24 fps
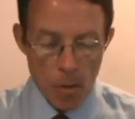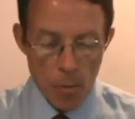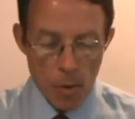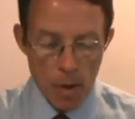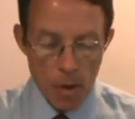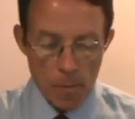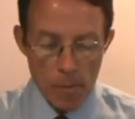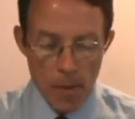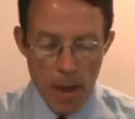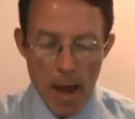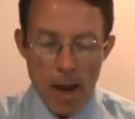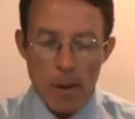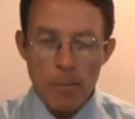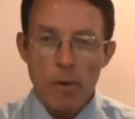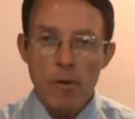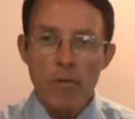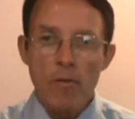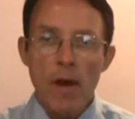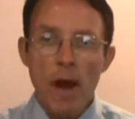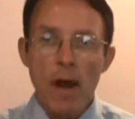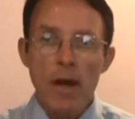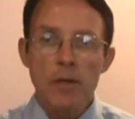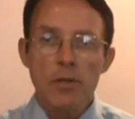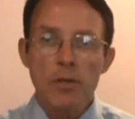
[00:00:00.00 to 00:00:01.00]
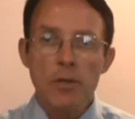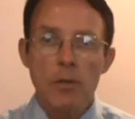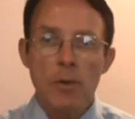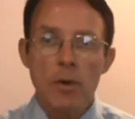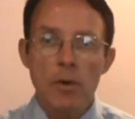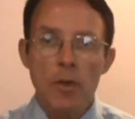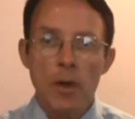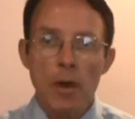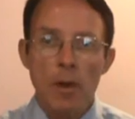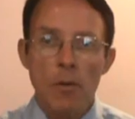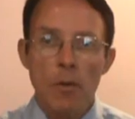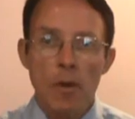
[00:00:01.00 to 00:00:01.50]
When a bank provides you
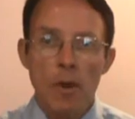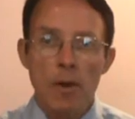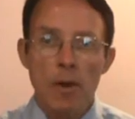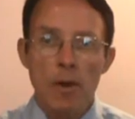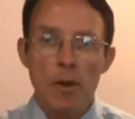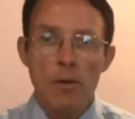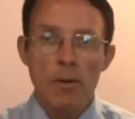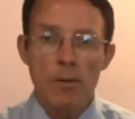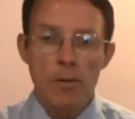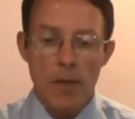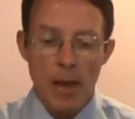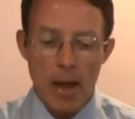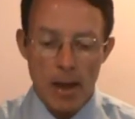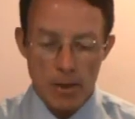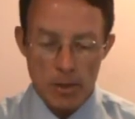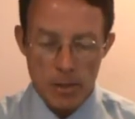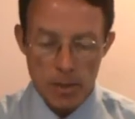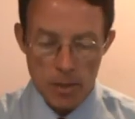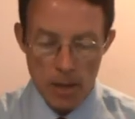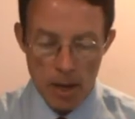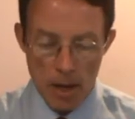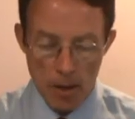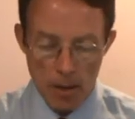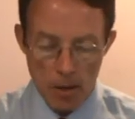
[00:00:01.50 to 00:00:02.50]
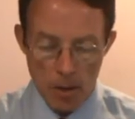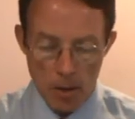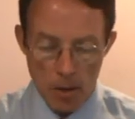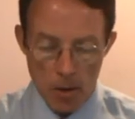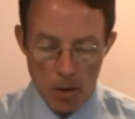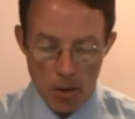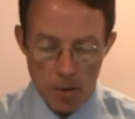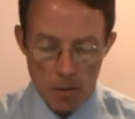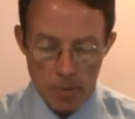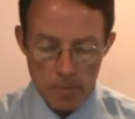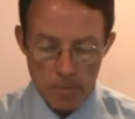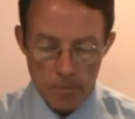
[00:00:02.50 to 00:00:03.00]
with a $100,000
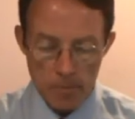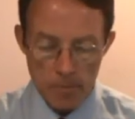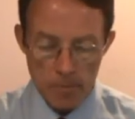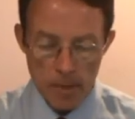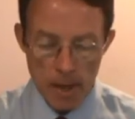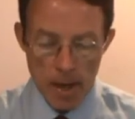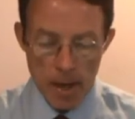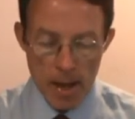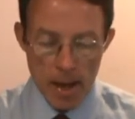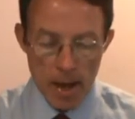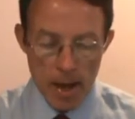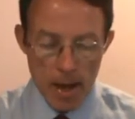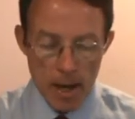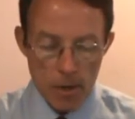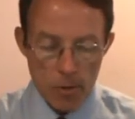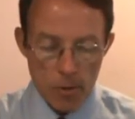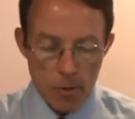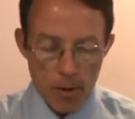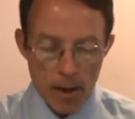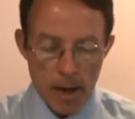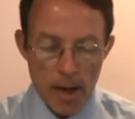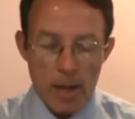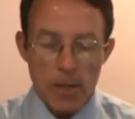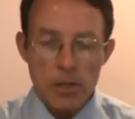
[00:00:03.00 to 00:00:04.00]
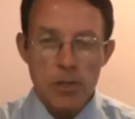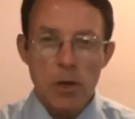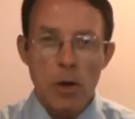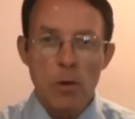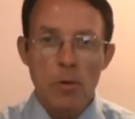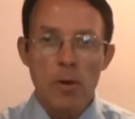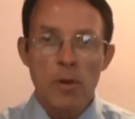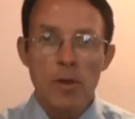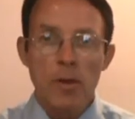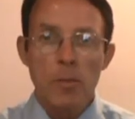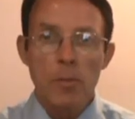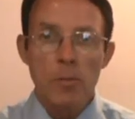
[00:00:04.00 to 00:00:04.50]
loan, it creates
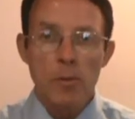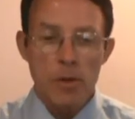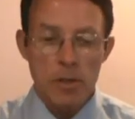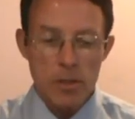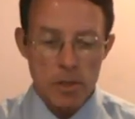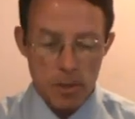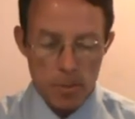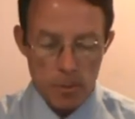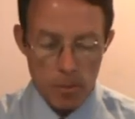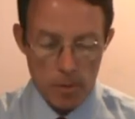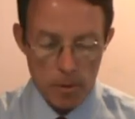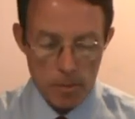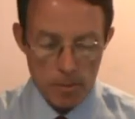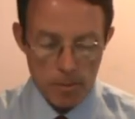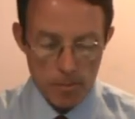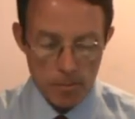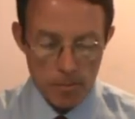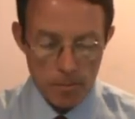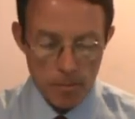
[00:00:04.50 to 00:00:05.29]
only the principal,